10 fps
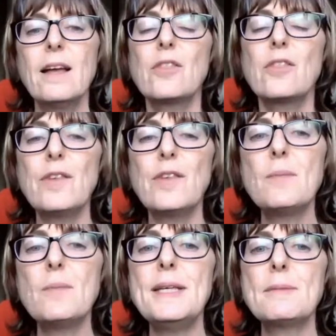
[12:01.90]
The
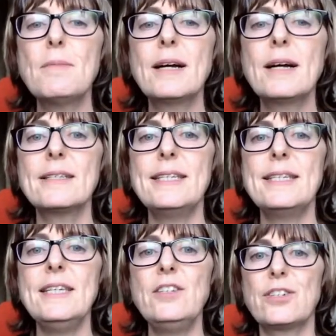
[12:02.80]
Vietnamese monk and
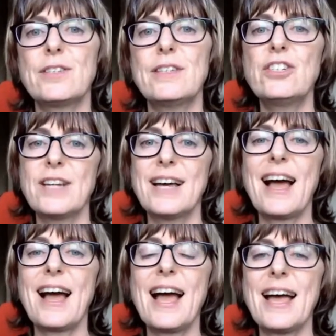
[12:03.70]
teacher Thich Nhat
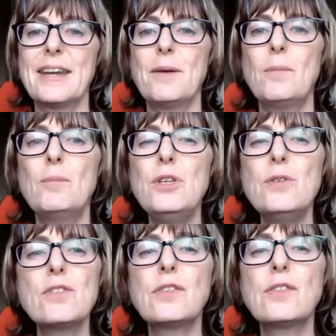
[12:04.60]
Hanh
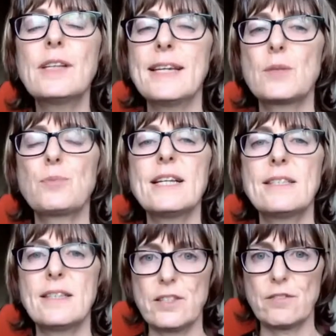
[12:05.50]
beautifully
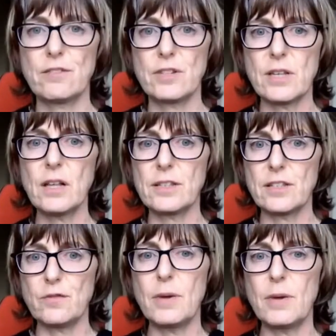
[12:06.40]
expresses the
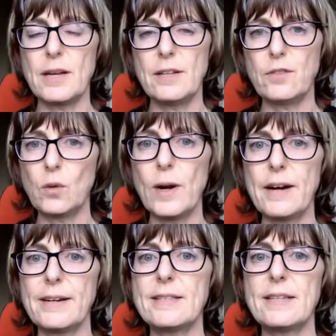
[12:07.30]
results of mindful
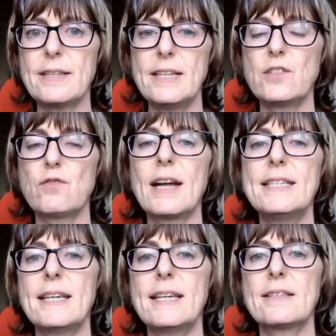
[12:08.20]
awareness in his
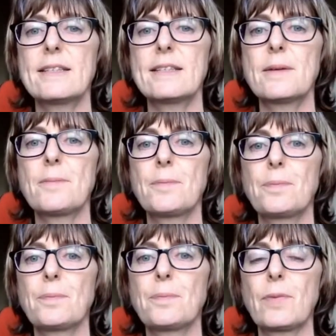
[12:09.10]
writings.
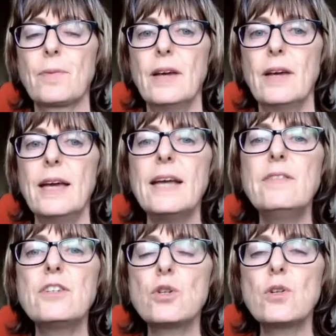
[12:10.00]
In
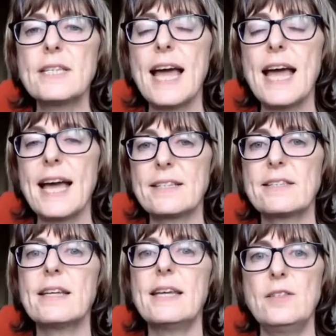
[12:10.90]
the short
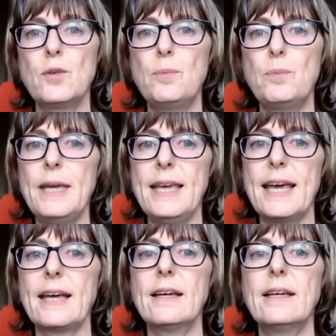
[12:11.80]
text,
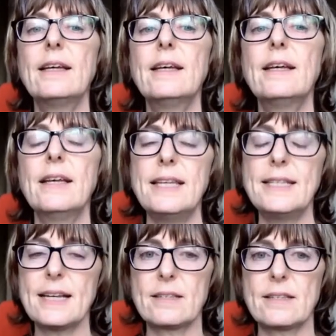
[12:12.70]
Interbeing, he
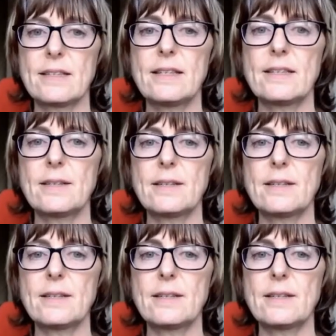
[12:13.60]
tells us,